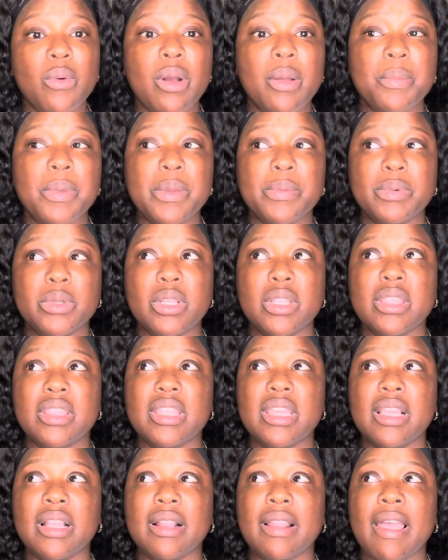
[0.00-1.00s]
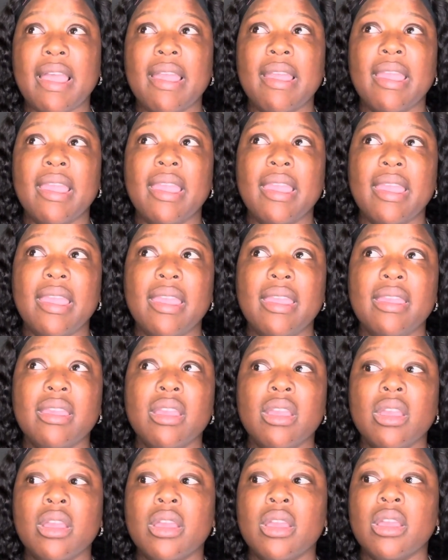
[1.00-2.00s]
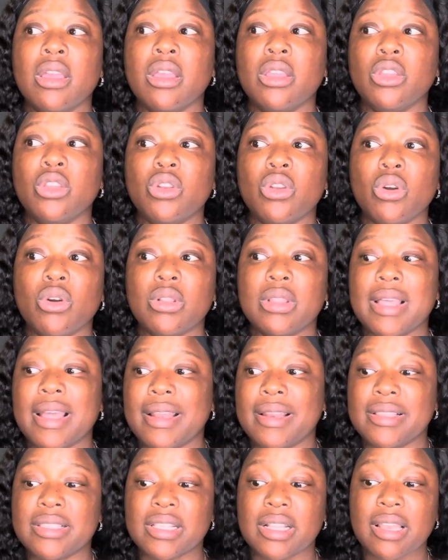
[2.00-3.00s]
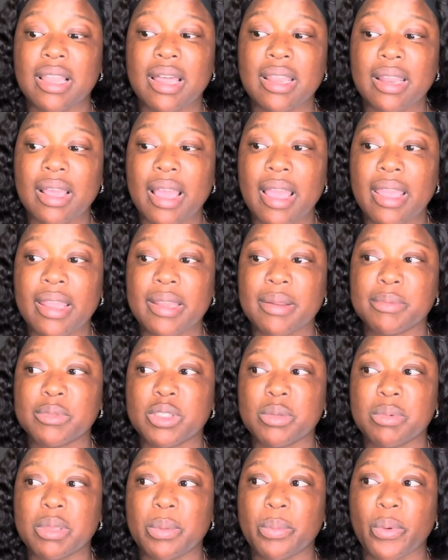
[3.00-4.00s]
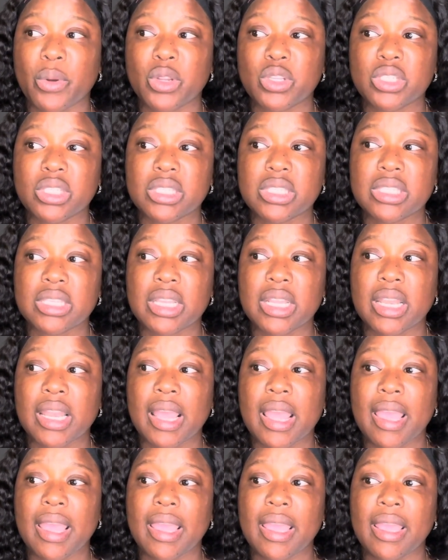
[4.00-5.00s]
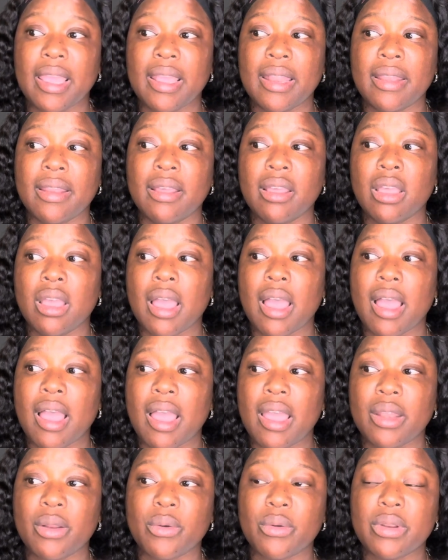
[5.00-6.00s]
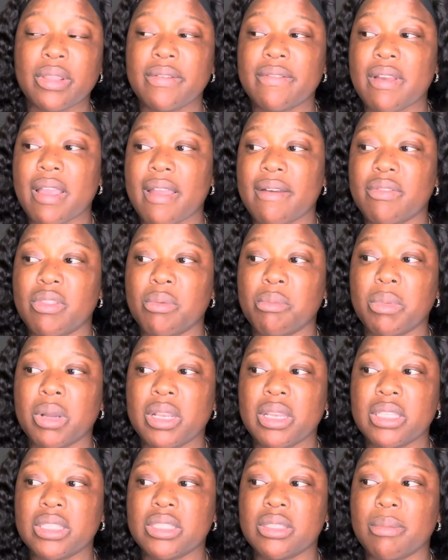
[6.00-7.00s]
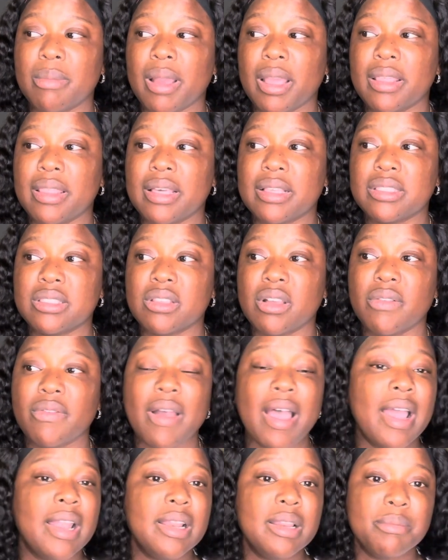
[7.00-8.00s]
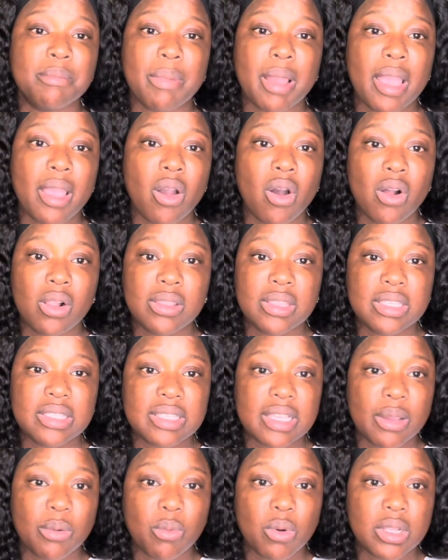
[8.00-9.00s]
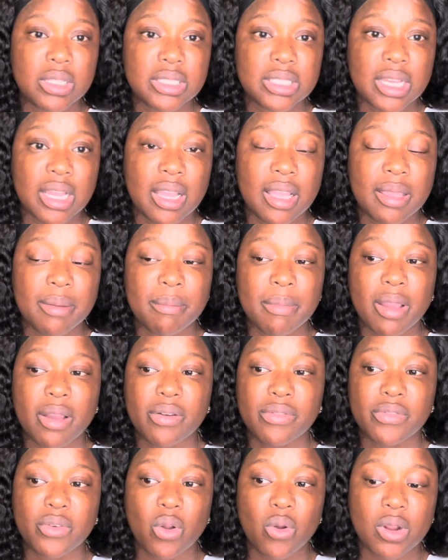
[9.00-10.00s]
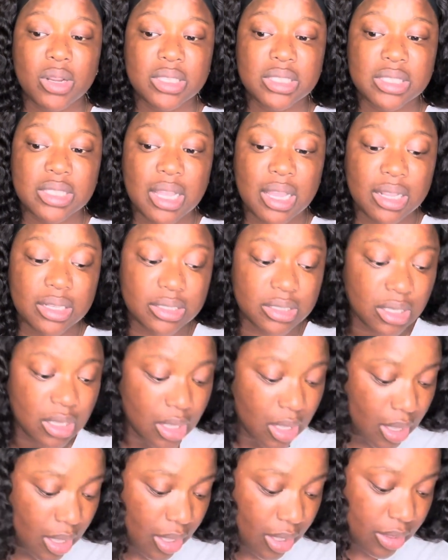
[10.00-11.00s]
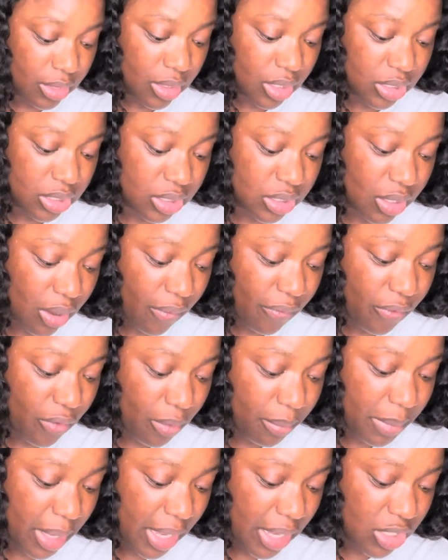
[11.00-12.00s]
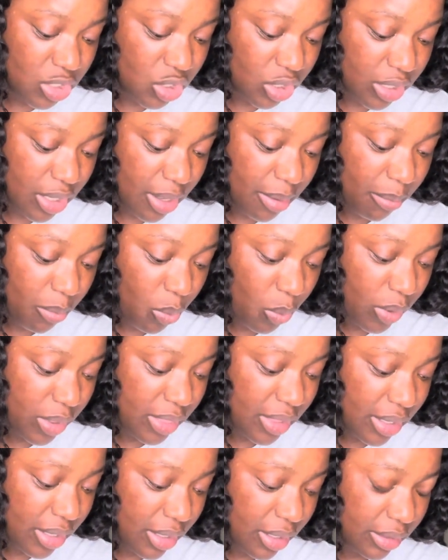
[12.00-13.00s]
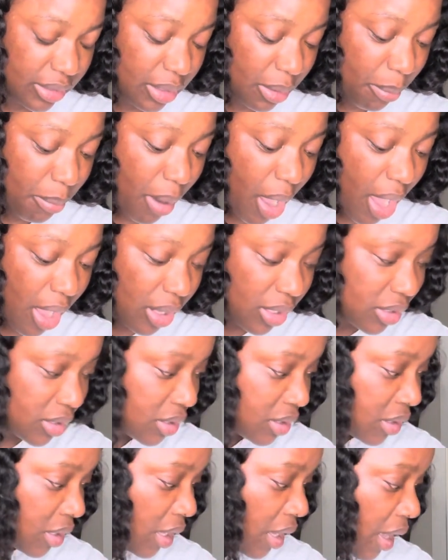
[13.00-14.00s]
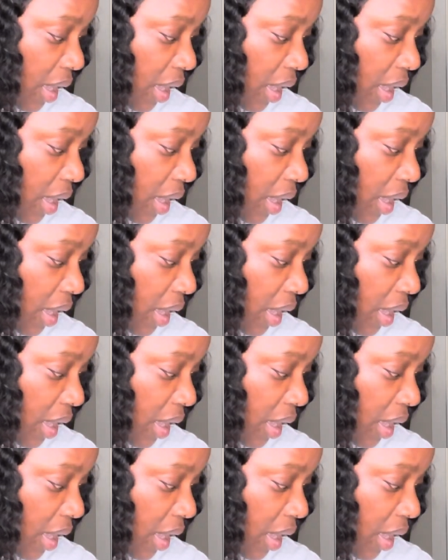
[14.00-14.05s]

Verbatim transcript: want people to think that, hey, you know, that is a lot of item to be purchasing and I don't even have the money to buy that stuff. I didn't buy all this at one time. Of course not. The stuff from H&M within the box,